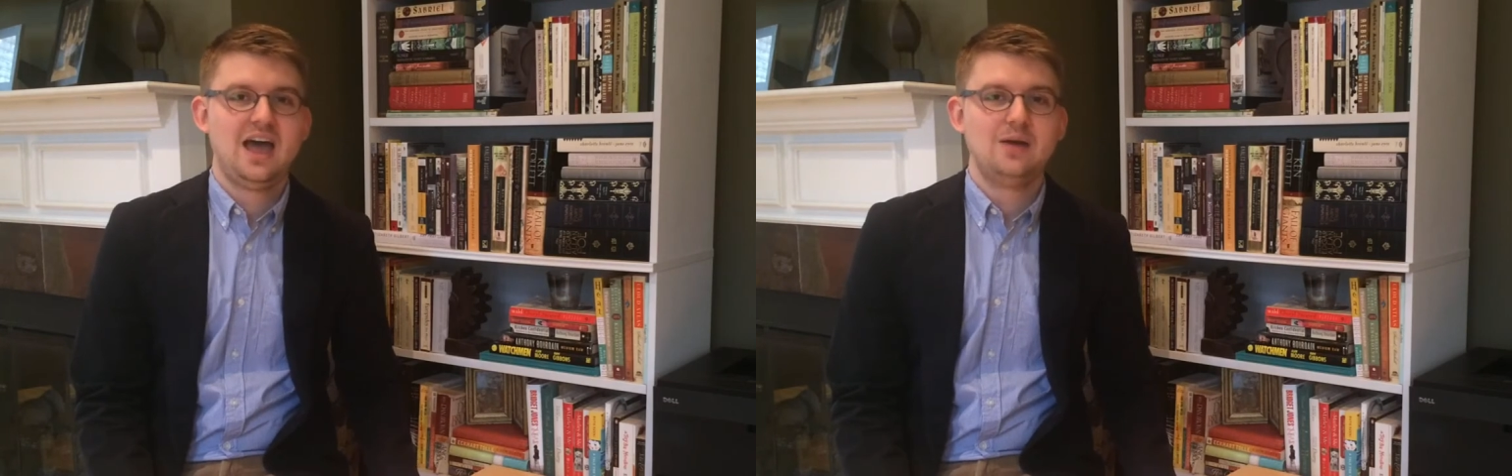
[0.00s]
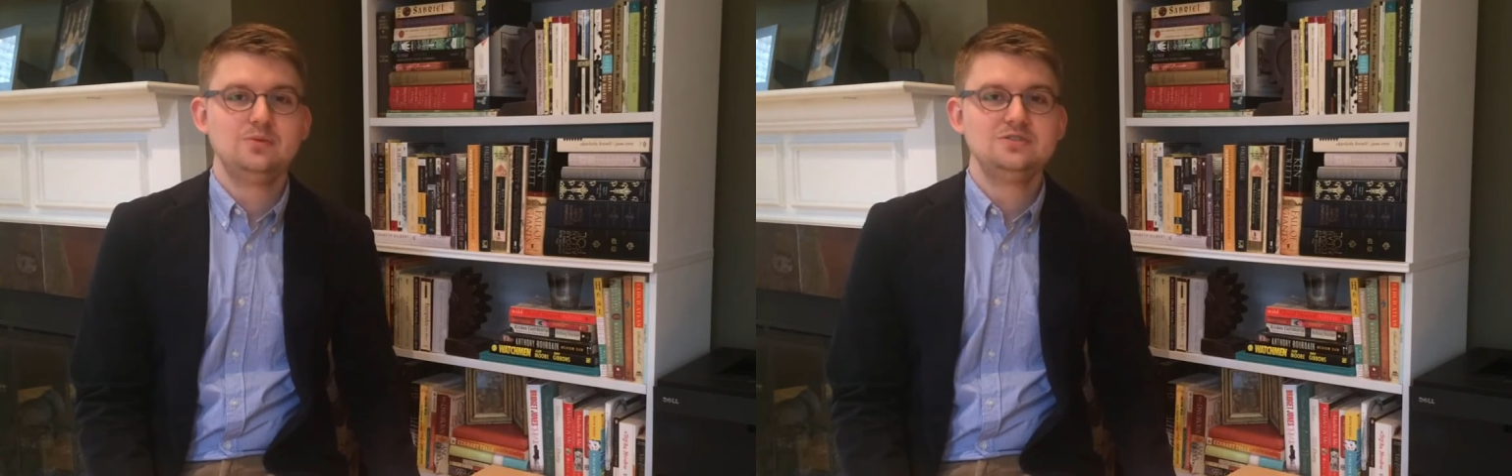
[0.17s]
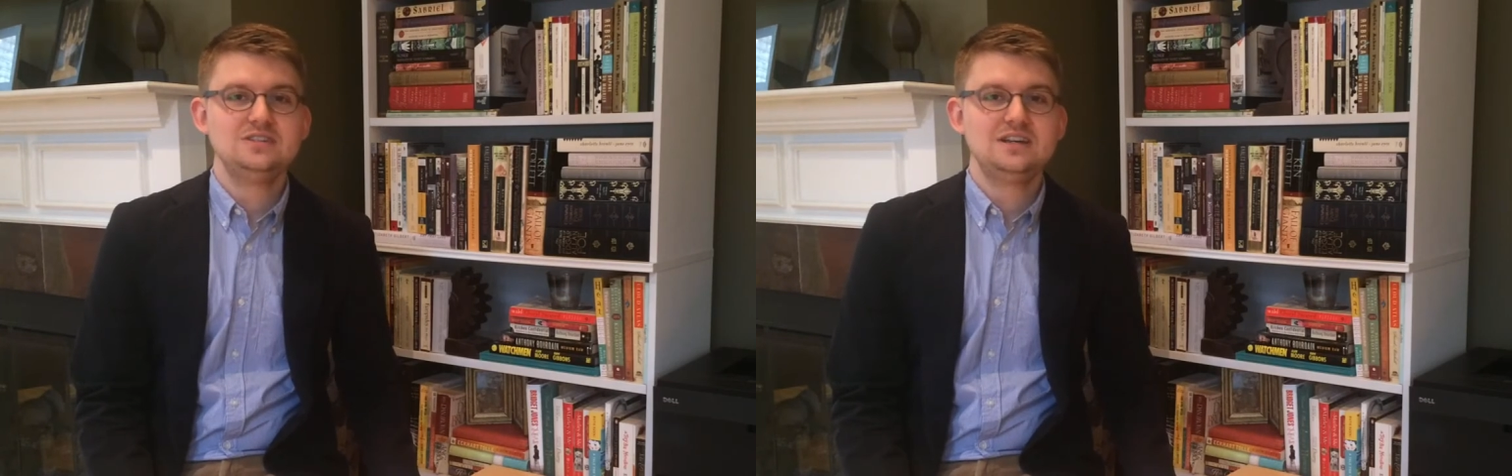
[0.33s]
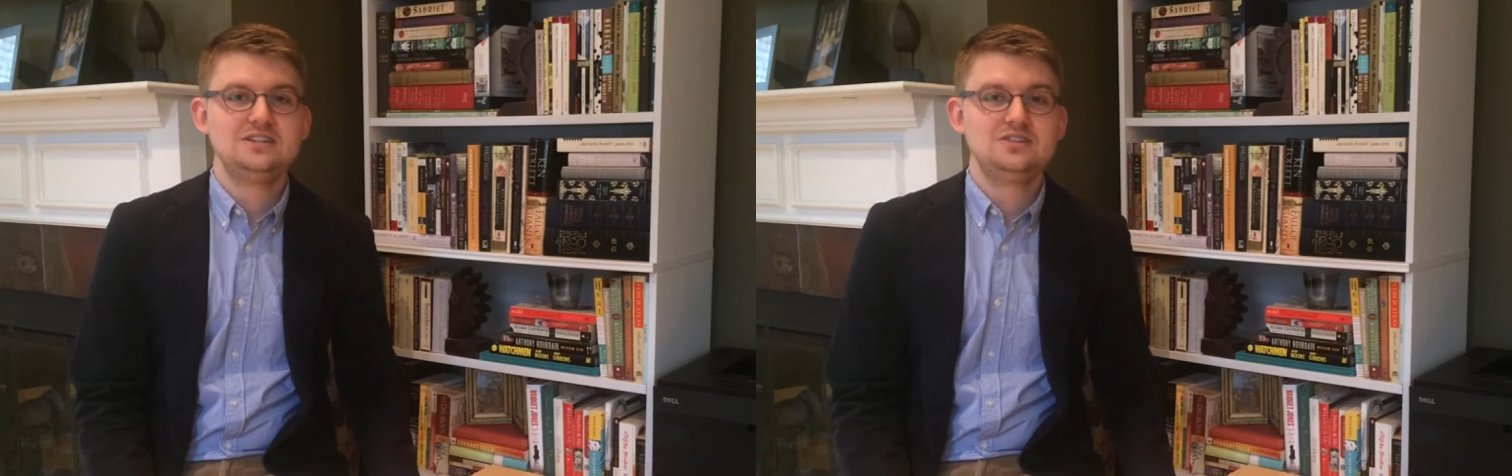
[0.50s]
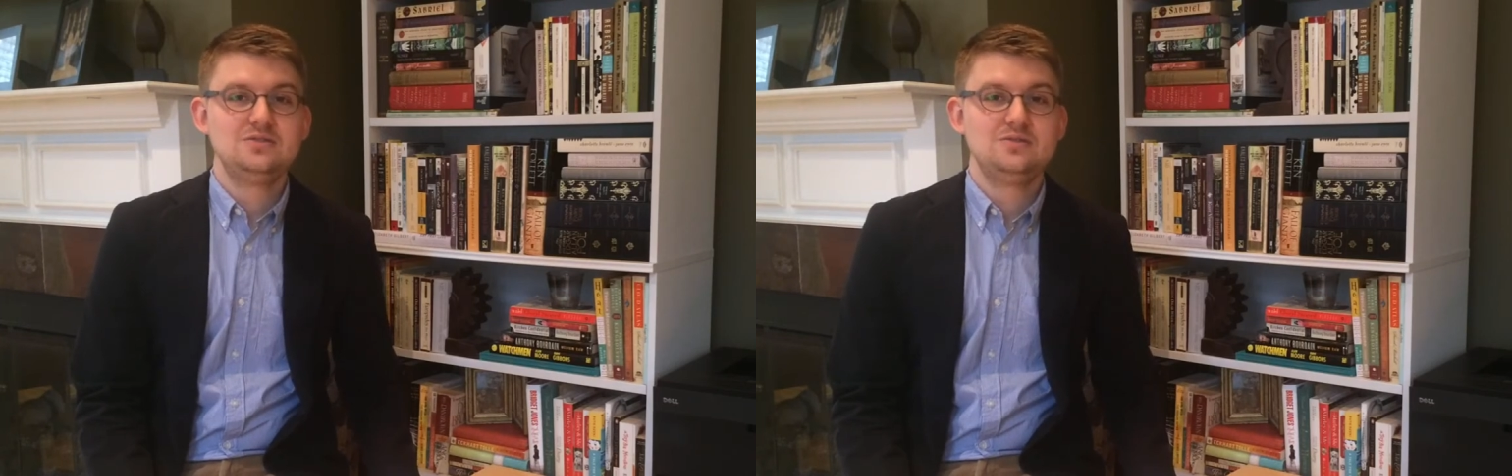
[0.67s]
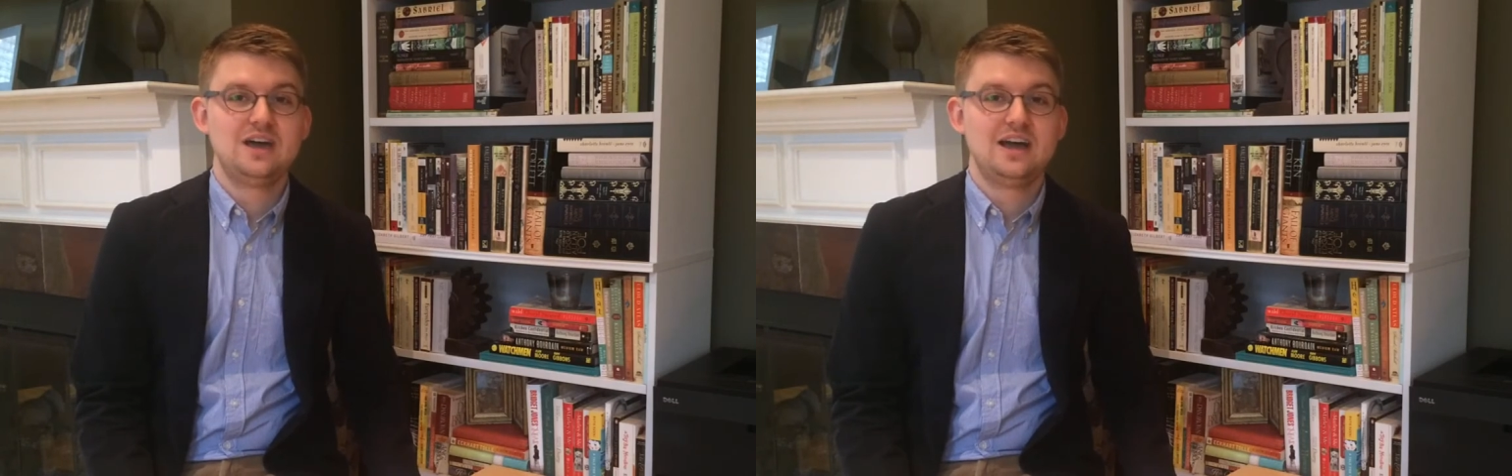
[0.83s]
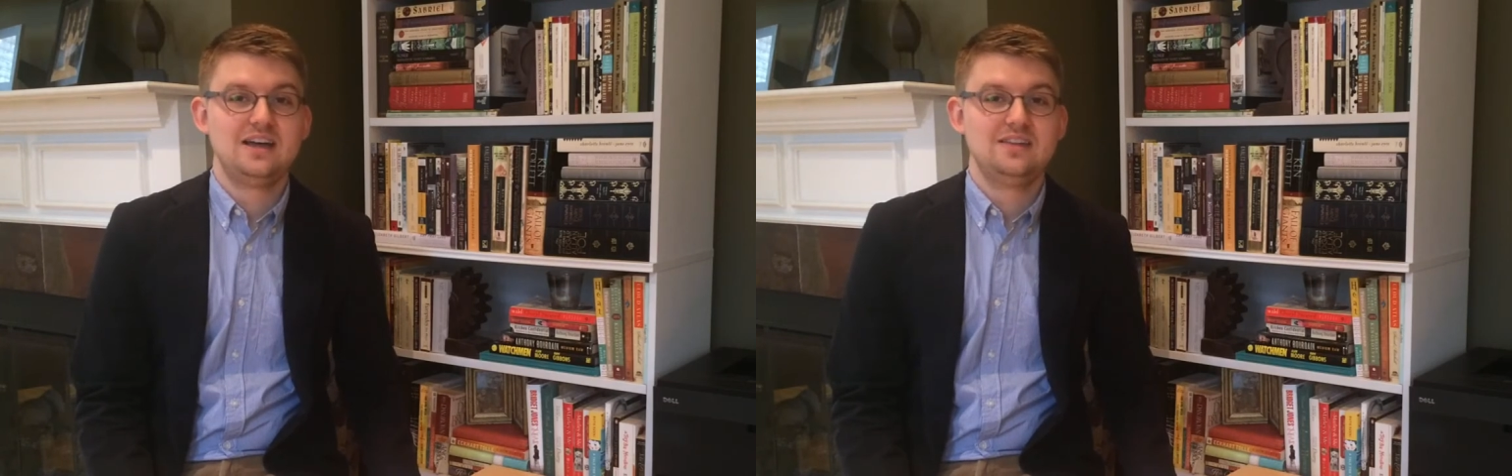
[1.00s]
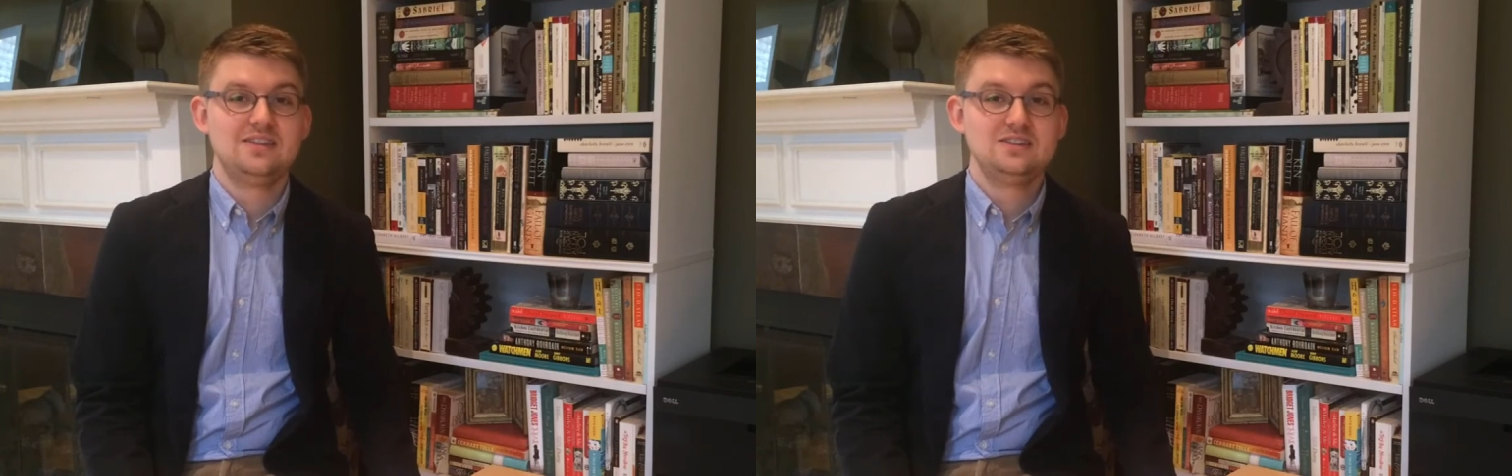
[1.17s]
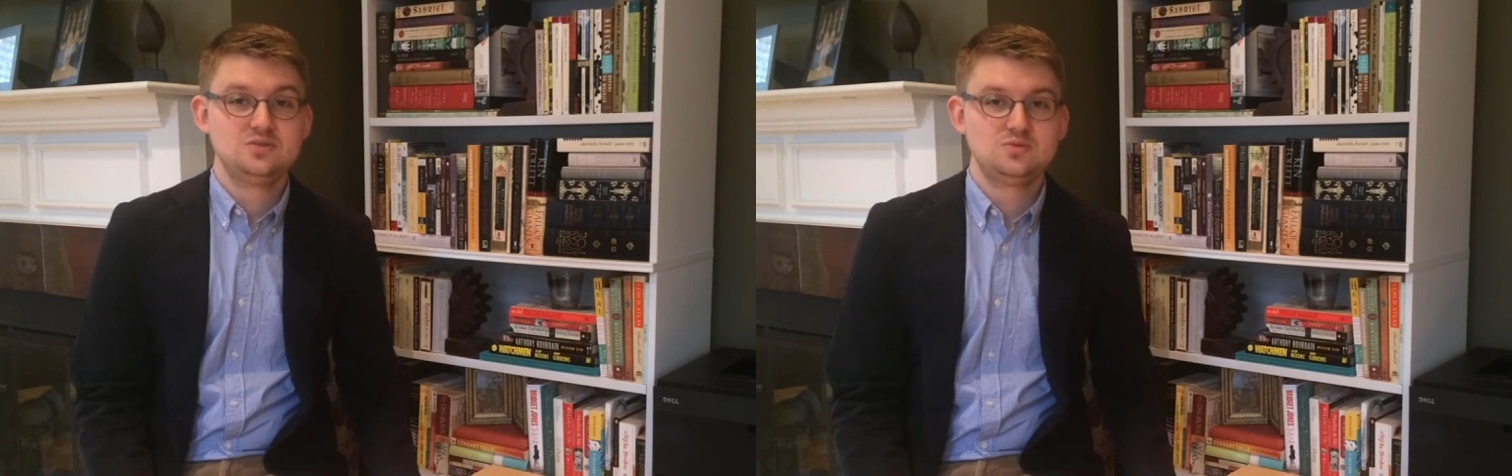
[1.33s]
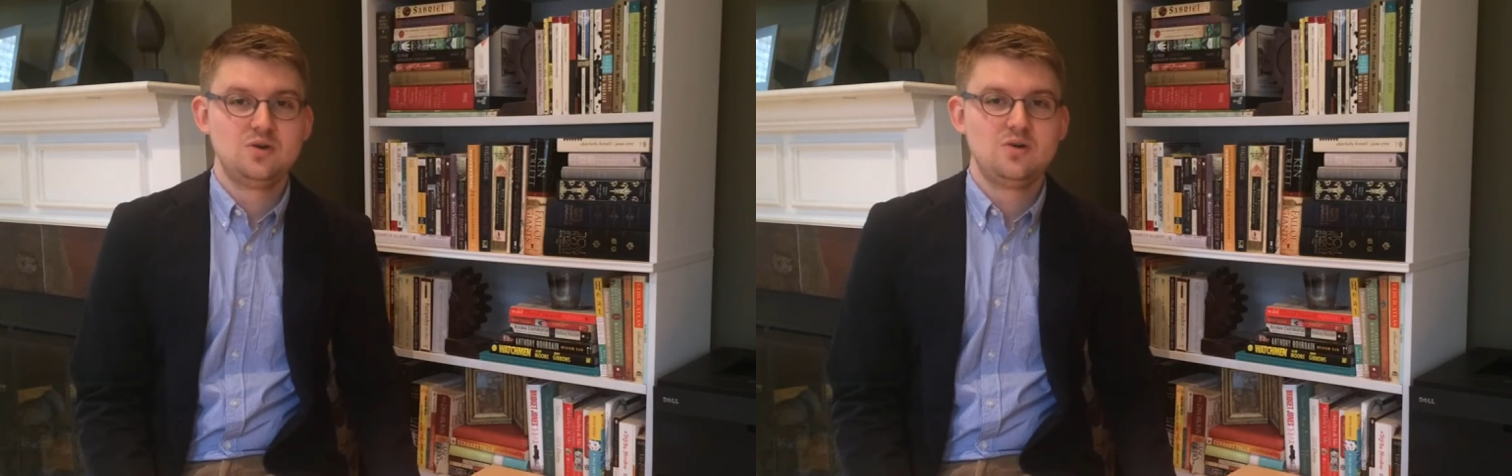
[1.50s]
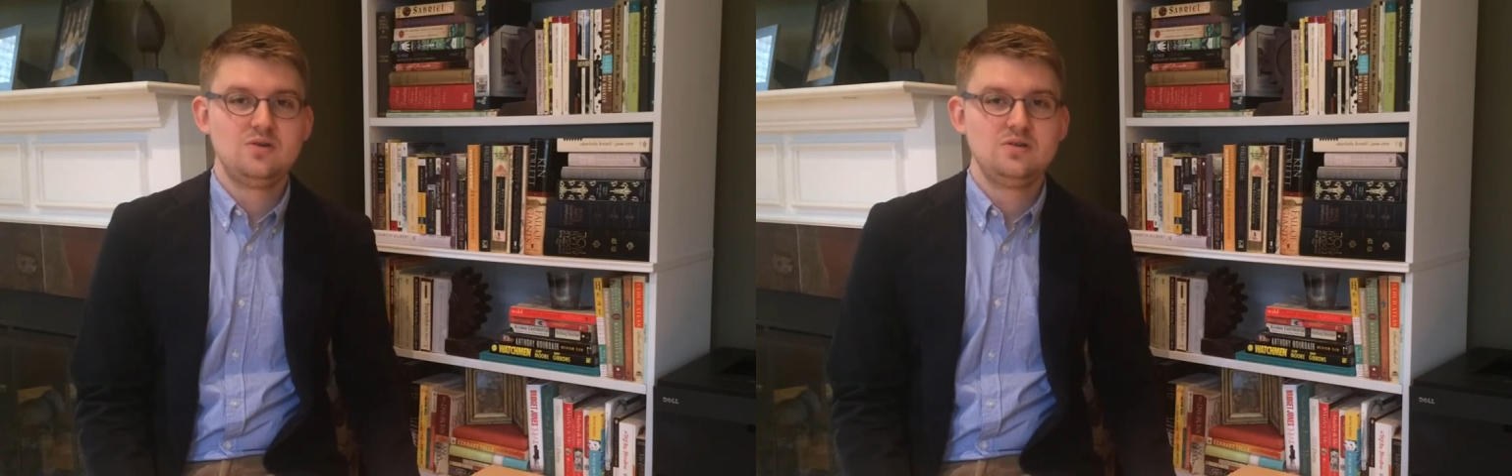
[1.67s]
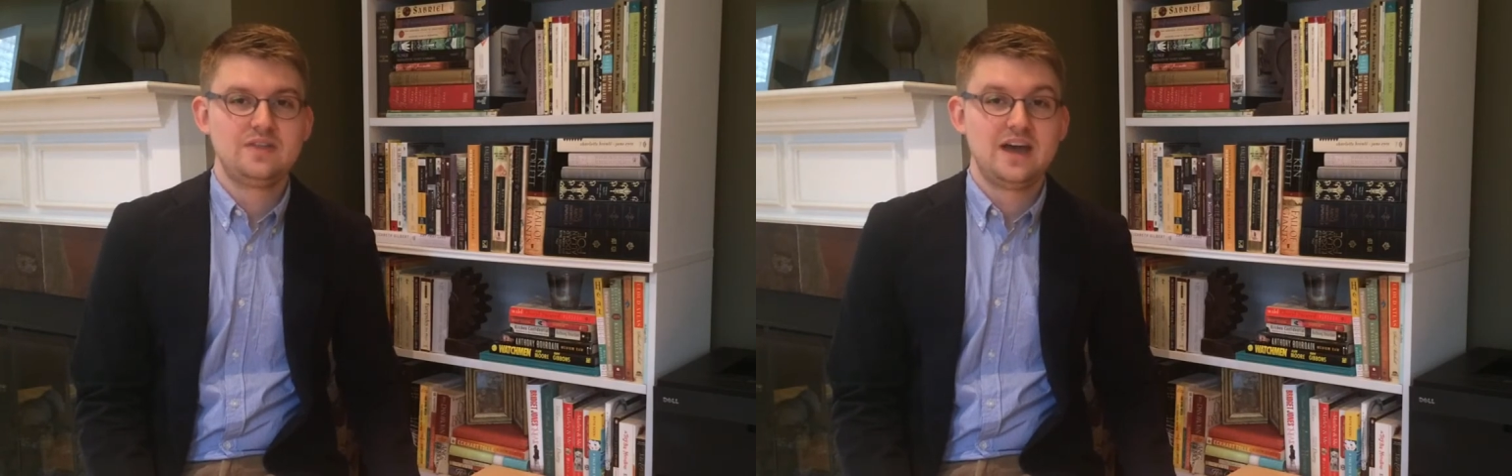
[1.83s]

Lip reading: I will say too that this role,